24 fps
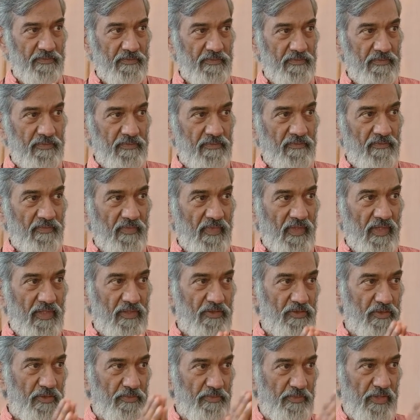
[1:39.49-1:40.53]
Mm-hmm.
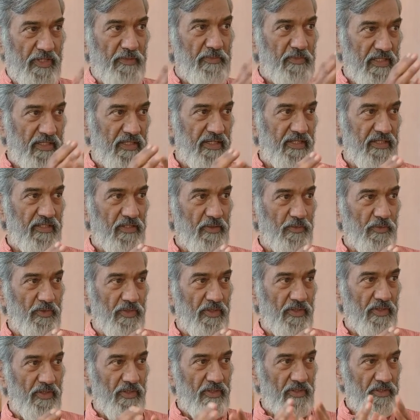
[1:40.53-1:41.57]
Should Bhima lead the
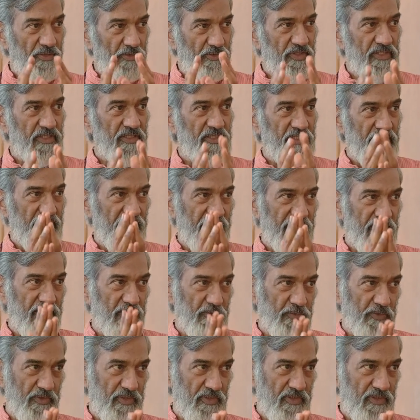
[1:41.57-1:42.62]
war or Yudhishthira lead the
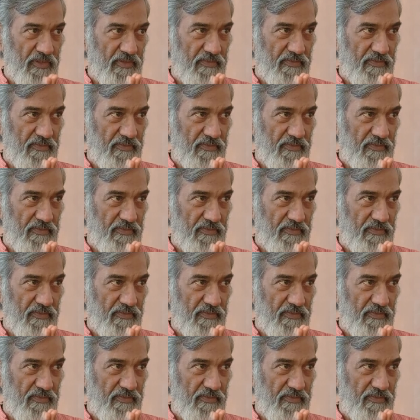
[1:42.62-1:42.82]
war?